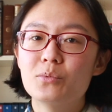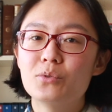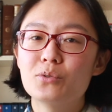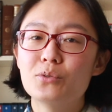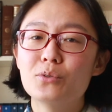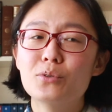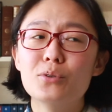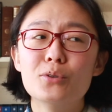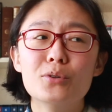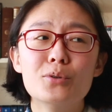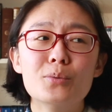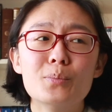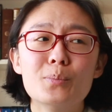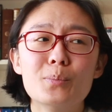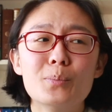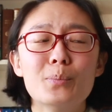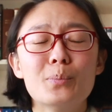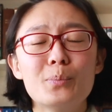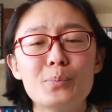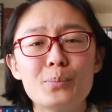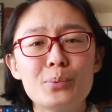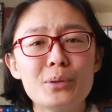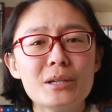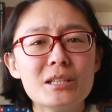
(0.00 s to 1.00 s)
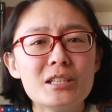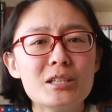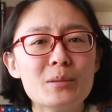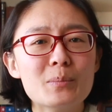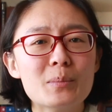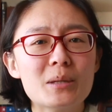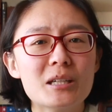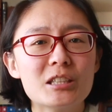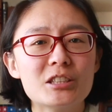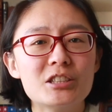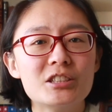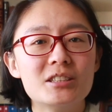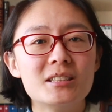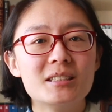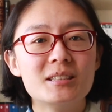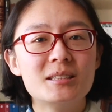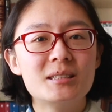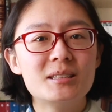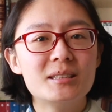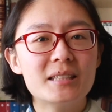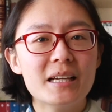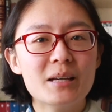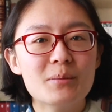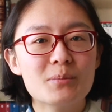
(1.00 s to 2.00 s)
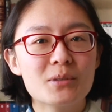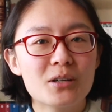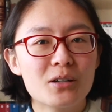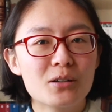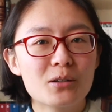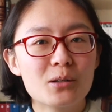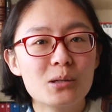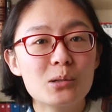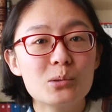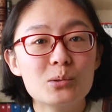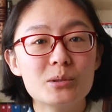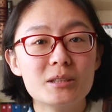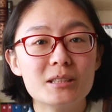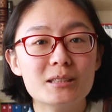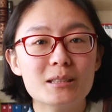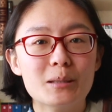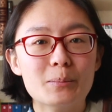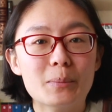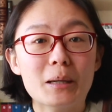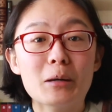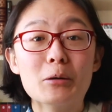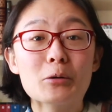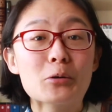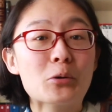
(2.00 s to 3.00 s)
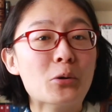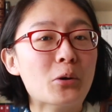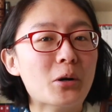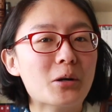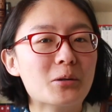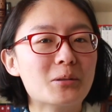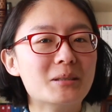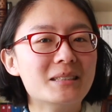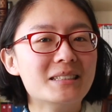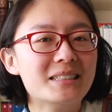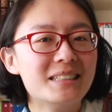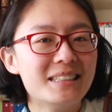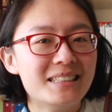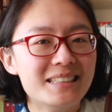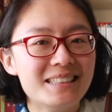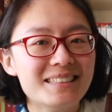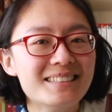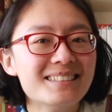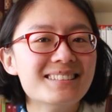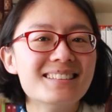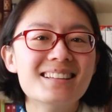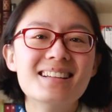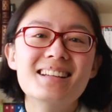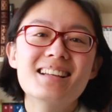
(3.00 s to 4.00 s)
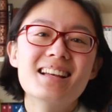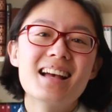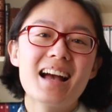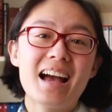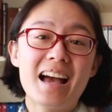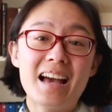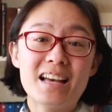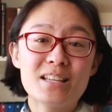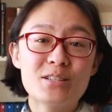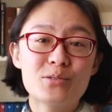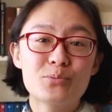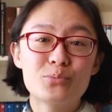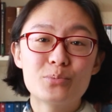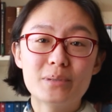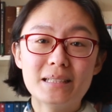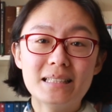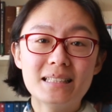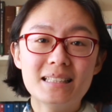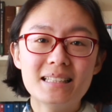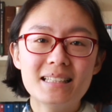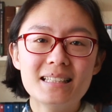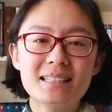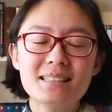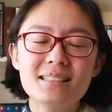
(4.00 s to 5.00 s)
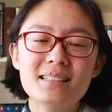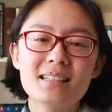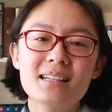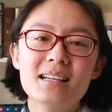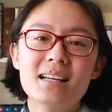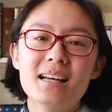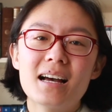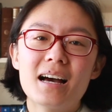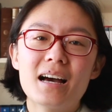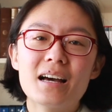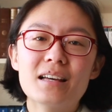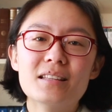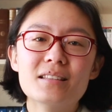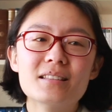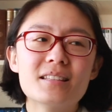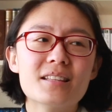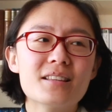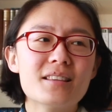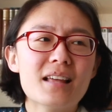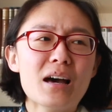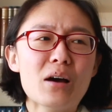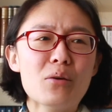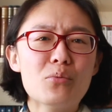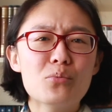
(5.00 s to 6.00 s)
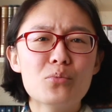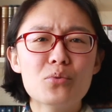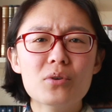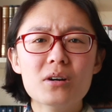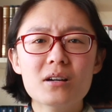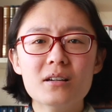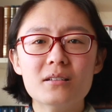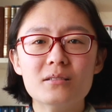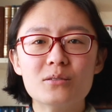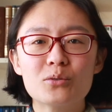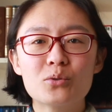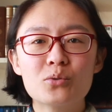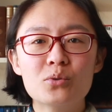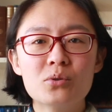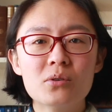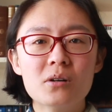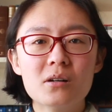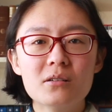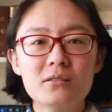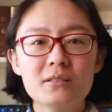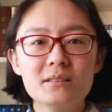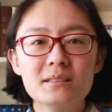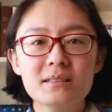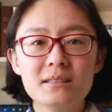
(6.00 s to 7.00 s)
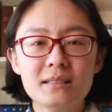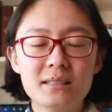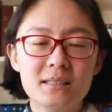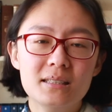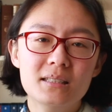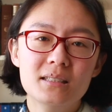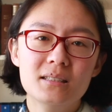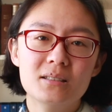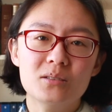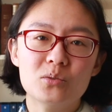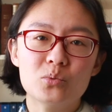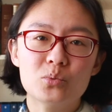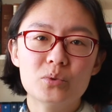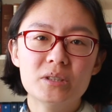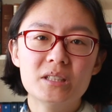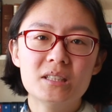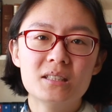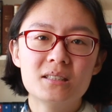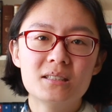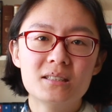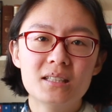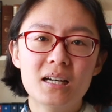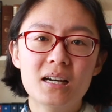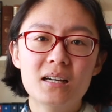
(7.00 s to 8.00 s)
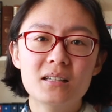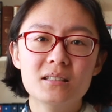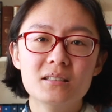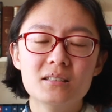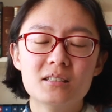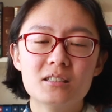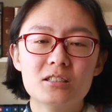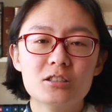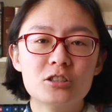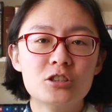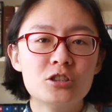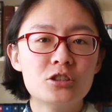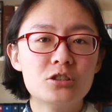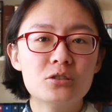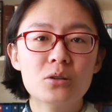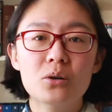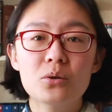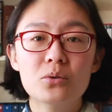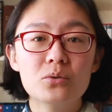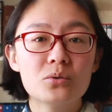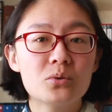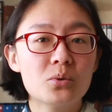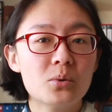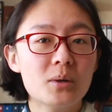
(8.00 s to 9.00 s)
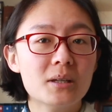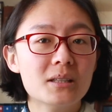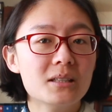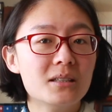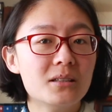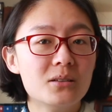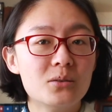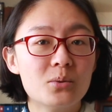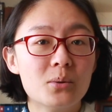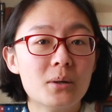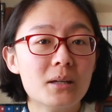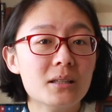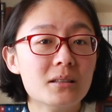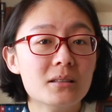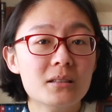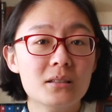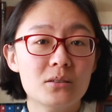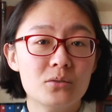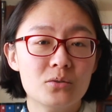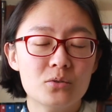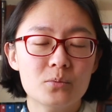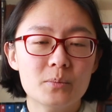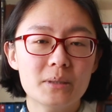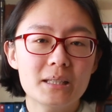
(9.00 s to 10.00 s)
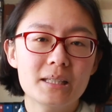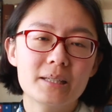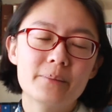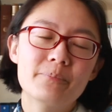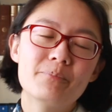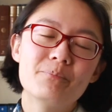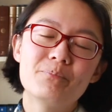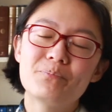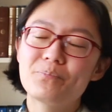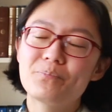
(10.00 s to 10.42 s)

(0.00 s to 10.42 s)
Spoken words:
to pretty much the same conclusion about quarantine as we did. And that word, quarantine, which sounds so 2020 to me,